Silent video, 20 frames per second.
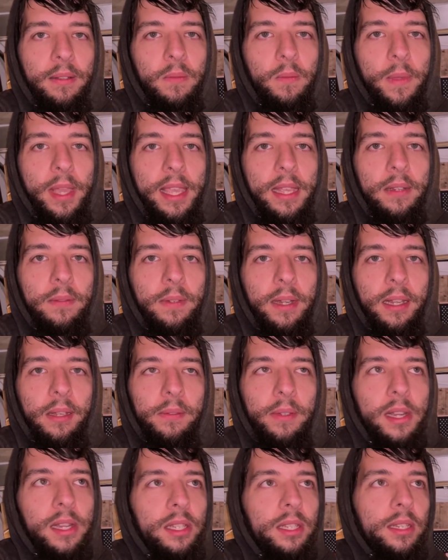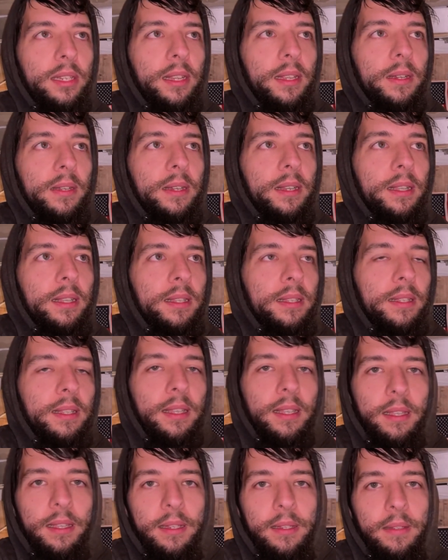Wade Recreation Area,
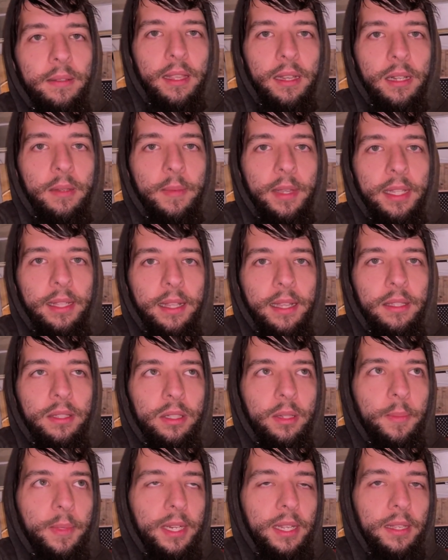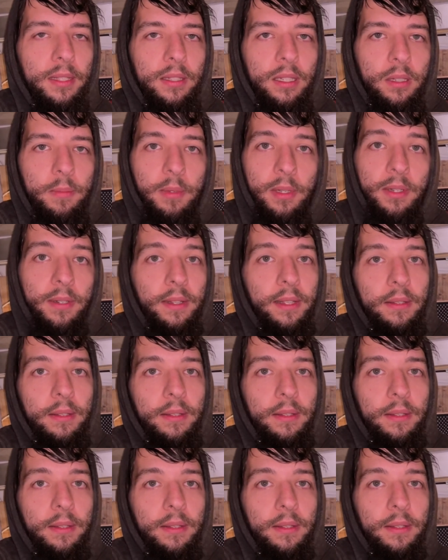and you know, my last trip in October.